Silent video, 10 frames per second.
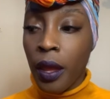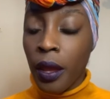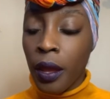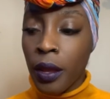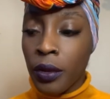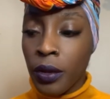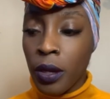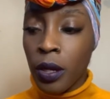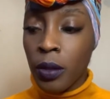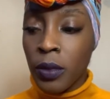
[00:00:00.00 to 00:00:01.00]
and
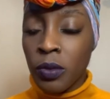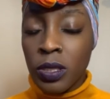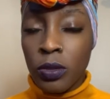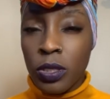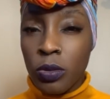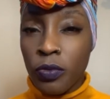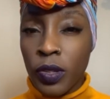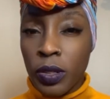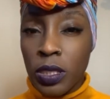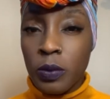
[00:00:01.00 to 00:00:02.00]
um, it was also a
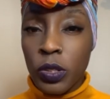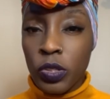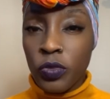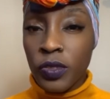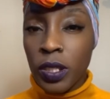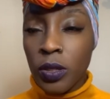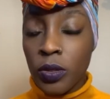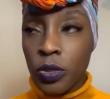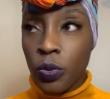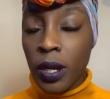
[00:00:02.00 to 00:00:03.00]
very spiritual video
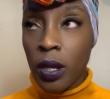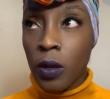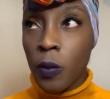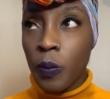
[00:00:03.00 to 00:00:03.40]
as well